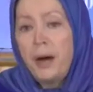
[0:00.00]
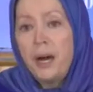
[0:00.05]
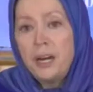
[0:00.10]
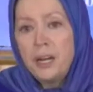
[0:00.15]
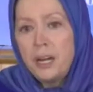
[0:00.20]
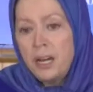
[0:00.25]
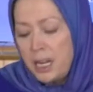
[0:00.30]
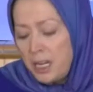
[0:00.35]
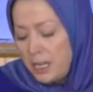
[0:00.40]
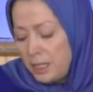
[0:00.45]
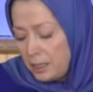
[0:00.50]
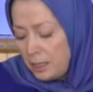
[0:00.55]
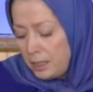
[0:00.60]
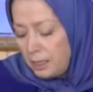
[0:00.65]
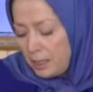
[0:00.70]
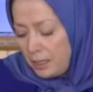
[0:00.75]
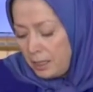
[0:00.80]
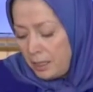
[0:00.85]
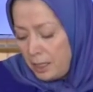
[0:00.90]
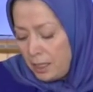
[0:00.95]
parallel
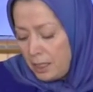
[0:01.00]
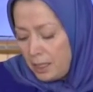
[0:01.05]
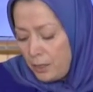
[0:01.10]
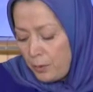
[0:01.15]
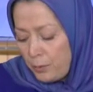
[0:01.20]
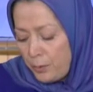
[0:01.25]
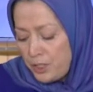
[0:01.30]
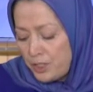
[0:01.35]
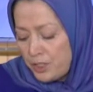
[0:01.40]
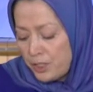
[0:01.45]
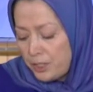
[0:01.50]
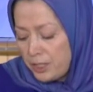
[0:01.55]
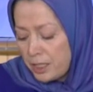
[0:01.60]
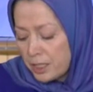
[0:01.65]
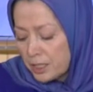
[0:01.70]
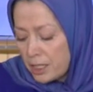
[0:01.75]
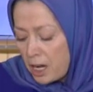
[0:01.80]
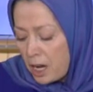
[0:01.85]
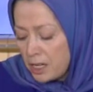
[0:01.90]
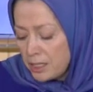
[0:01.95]
with the
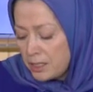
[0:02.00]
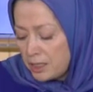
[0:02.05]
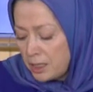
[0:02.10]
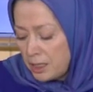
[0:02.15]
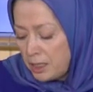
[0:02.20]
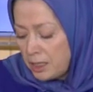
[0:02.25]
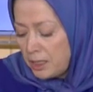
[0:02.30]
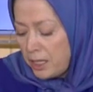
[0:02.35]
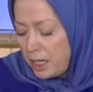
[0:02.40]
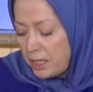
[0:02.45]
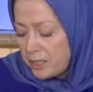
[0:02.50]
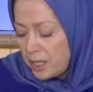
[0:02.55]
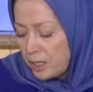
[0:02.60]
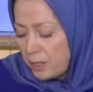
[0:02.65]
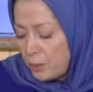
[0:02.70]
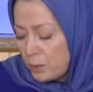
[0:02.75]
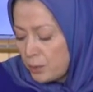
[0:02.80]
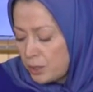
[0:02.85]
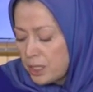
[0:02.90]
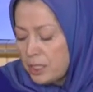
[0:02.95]
rise in
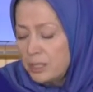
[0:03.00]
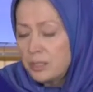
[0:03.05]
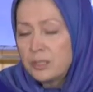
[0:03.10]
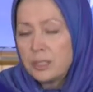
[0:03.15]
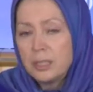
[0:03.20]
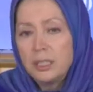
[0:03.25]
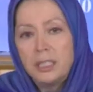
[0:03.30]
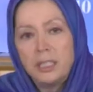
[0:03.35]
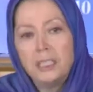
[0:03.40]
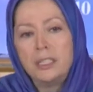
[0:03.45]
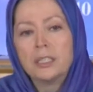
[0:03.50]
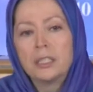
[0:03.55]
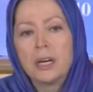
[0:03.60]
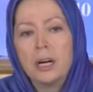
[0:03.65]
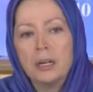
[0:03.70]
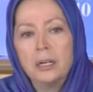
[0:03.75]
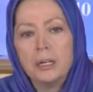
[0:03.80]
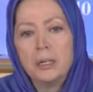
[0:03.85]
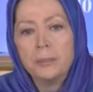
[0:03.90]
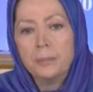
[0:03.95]
executions in
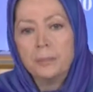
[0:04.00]
Iran.